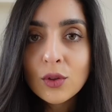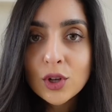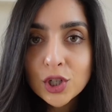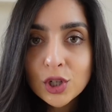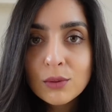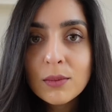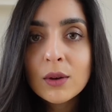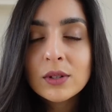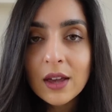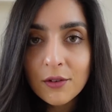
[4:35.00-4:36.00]
The two
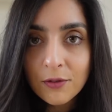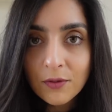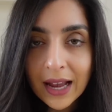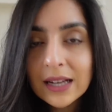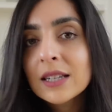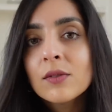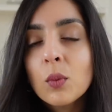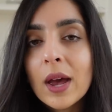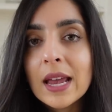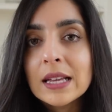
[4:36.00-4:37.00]
most effective
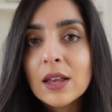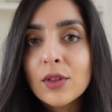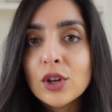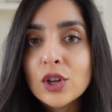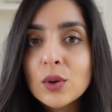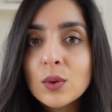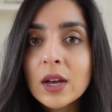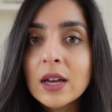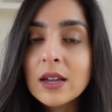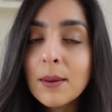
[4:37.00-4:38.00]
ways that you
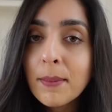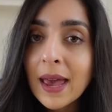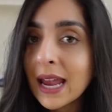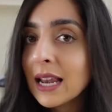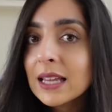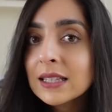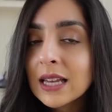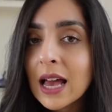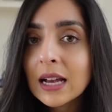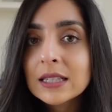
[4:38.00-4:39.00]
can pay less
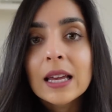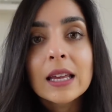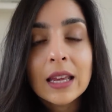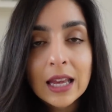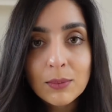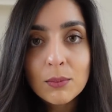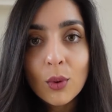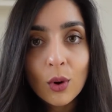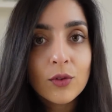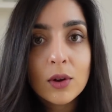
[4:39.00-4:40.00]
tax and keep
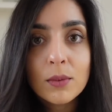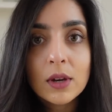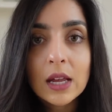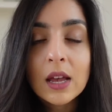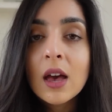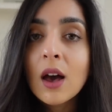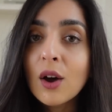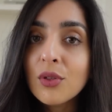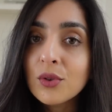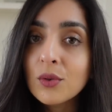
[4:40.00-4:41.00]
more of your money
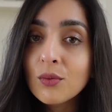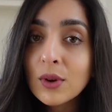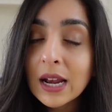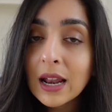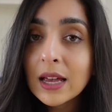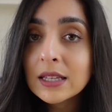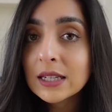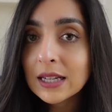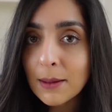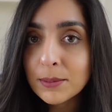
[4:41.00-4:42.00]
are through
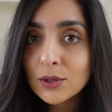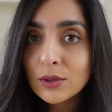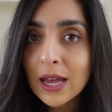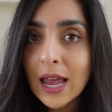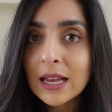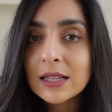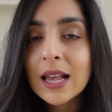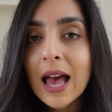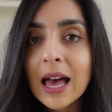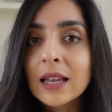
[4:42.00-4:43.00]
realised capital gains
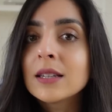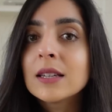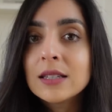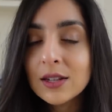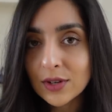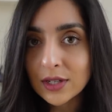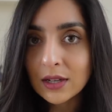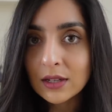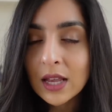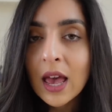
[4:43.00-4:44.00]
and
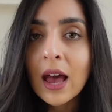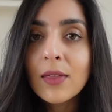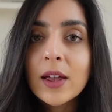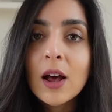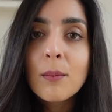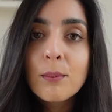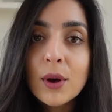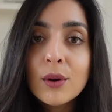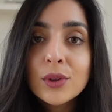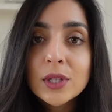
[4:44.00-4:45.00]
dividends, and they are
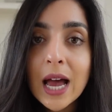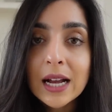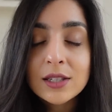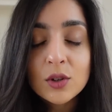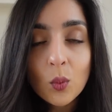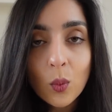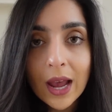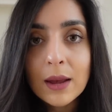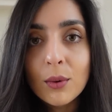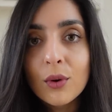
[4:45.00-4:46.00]
both taxed
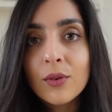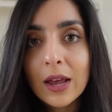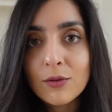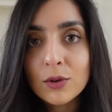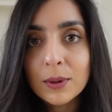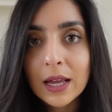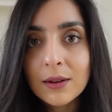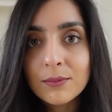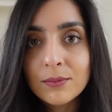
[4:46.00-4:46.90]
way more favourably.